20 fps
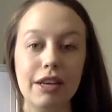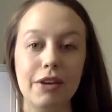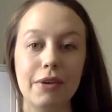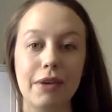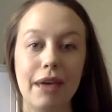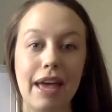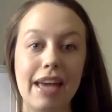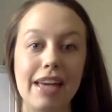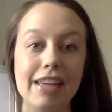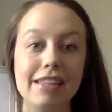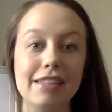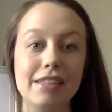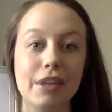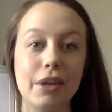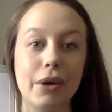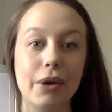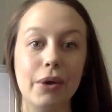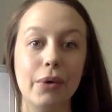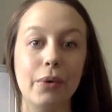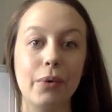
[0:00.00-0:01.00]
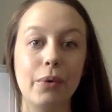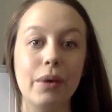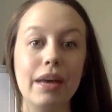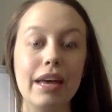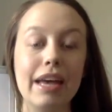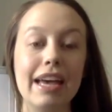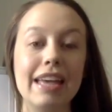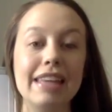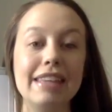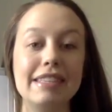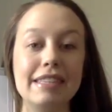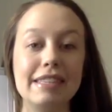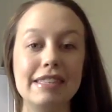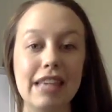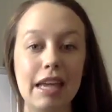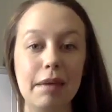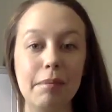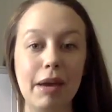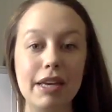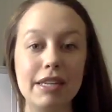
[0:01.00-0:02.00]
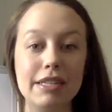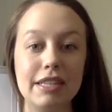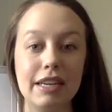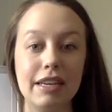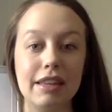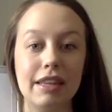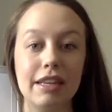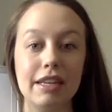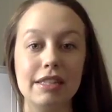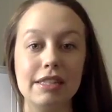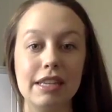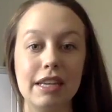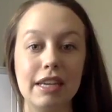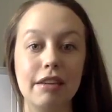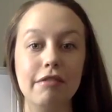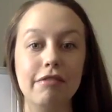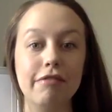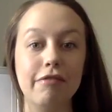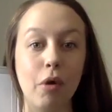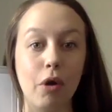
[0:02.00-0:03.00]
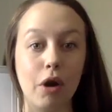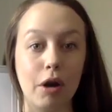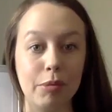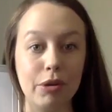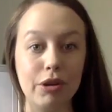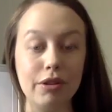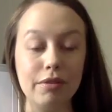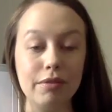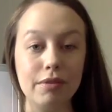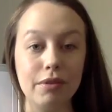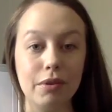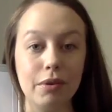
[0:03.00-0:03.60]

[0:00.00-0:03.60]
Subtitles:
Okay, so it's the same idea that it's informal.